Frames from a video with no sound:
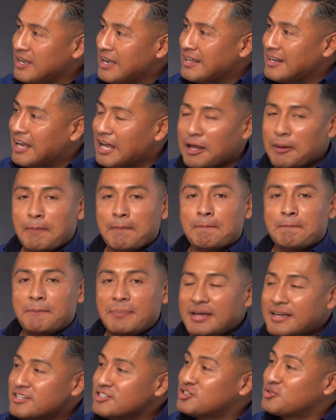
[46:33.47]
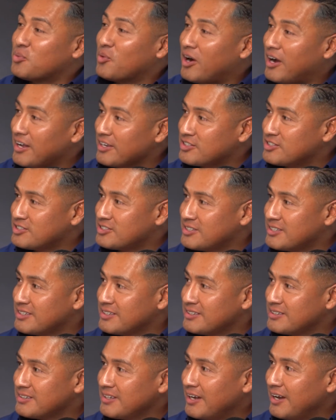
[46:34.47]
and I binge watched
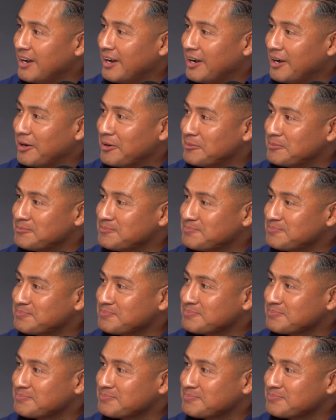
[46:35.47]
um,